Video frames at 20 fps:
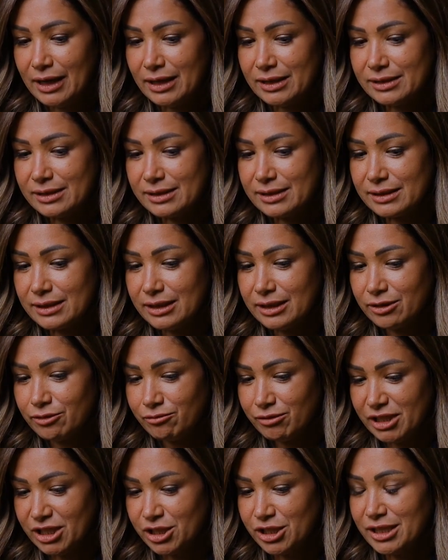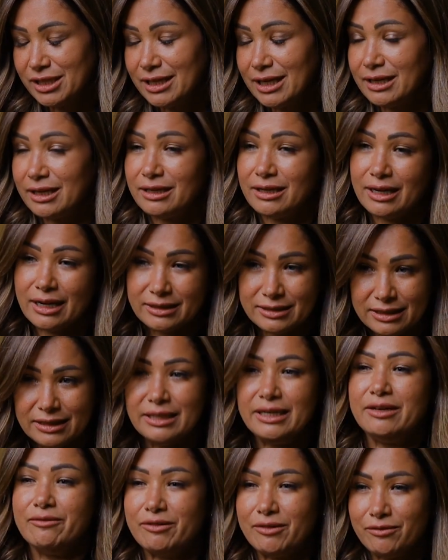It's enriching and
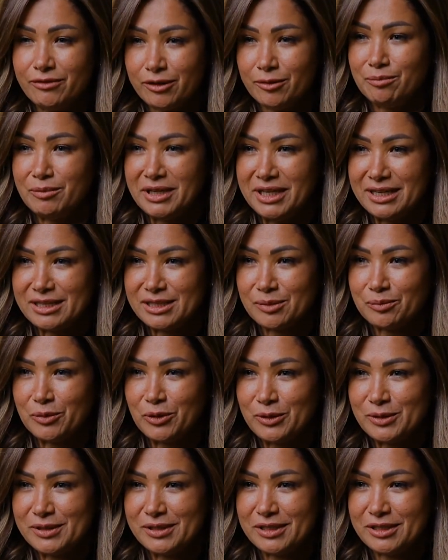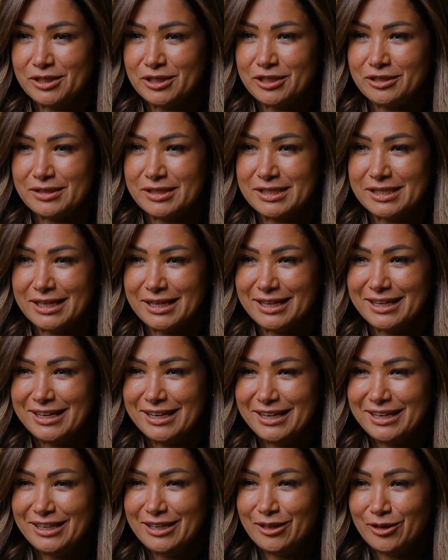enlightening even for me as a person to see,
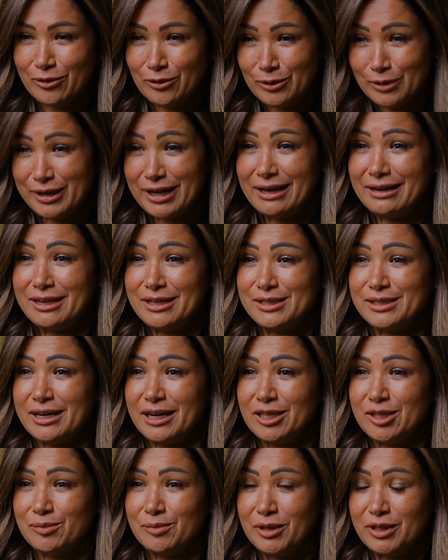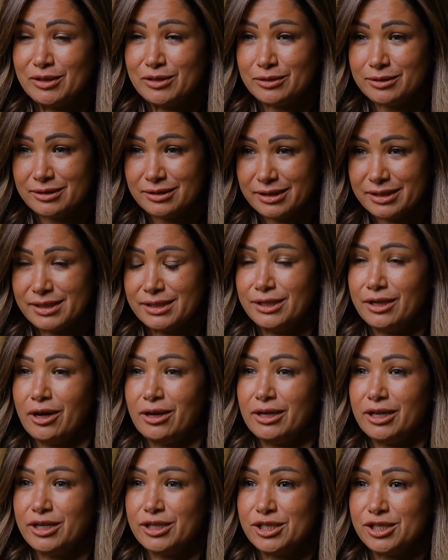you know, all that excitement, all this
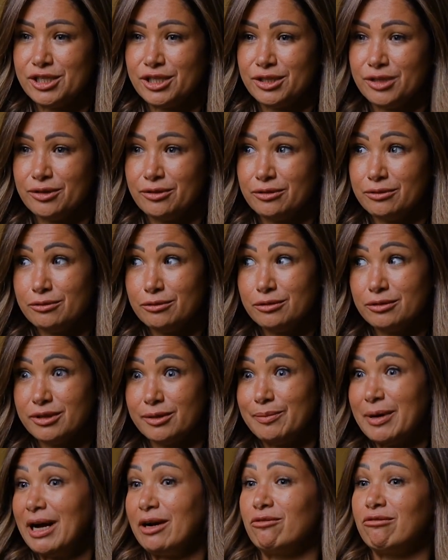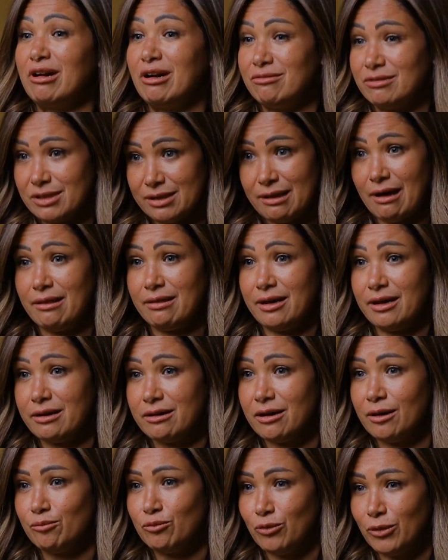knowledge, you know, all the backgrounds that they
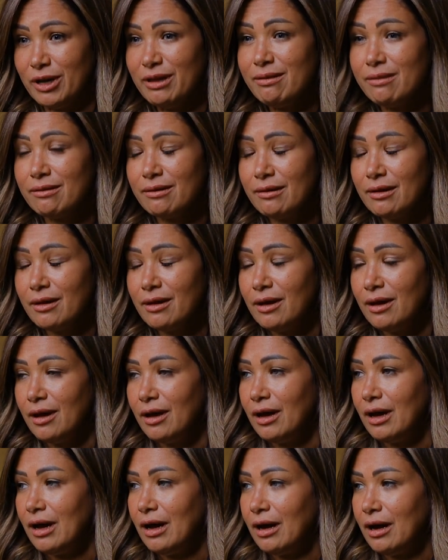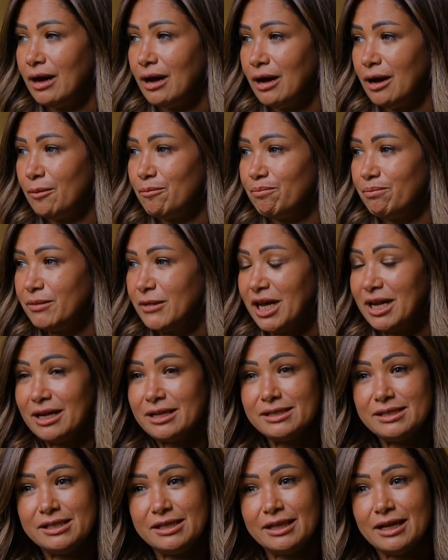come with. And
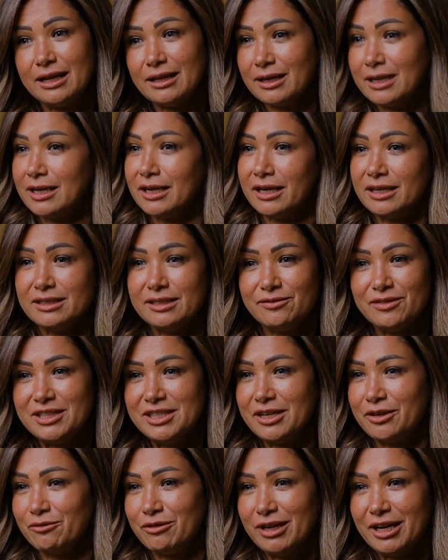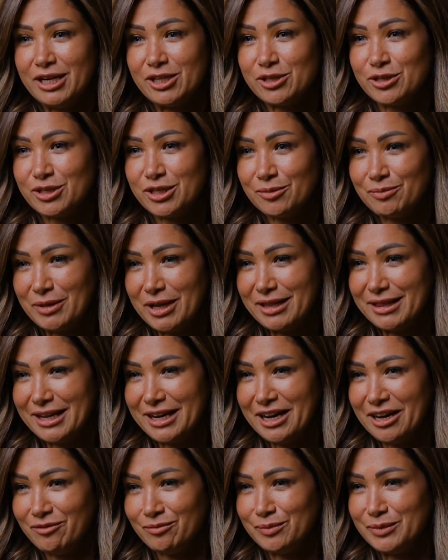I see that connectivity and relationship that
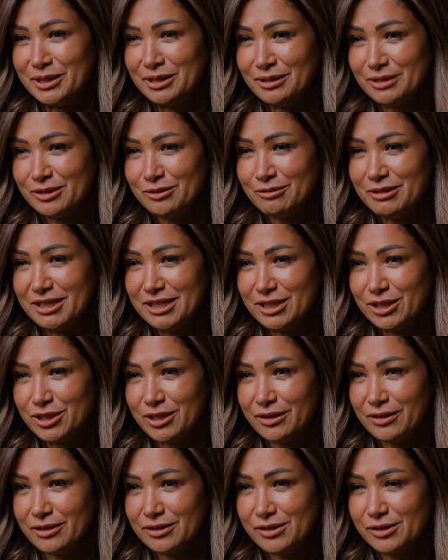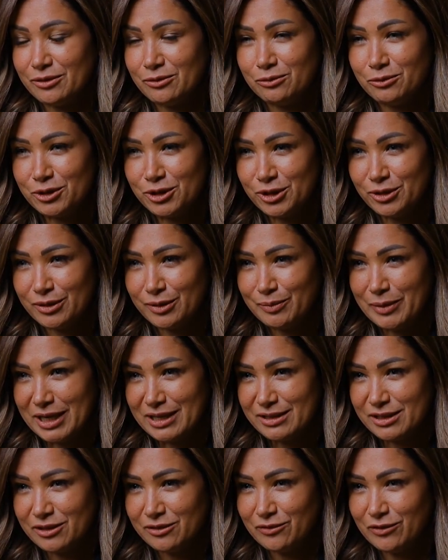they have built with each other. So wish you the
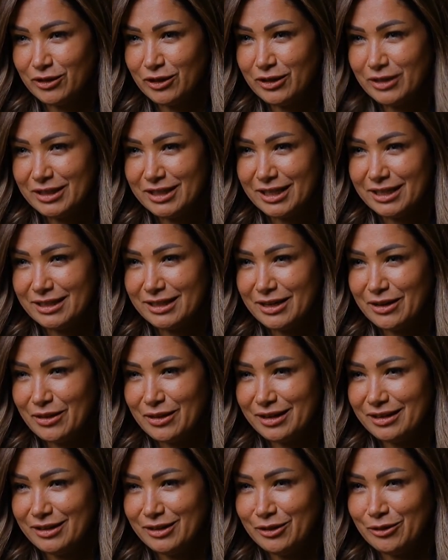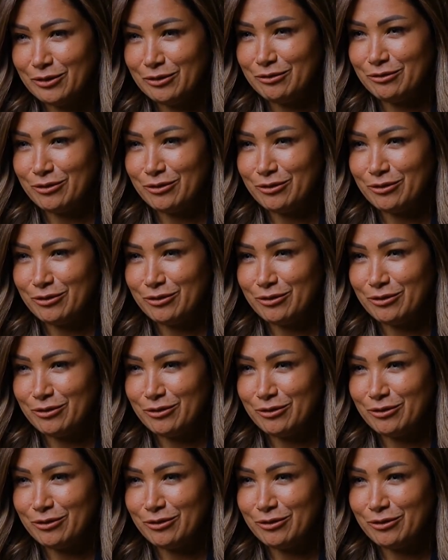best of luck and thank you.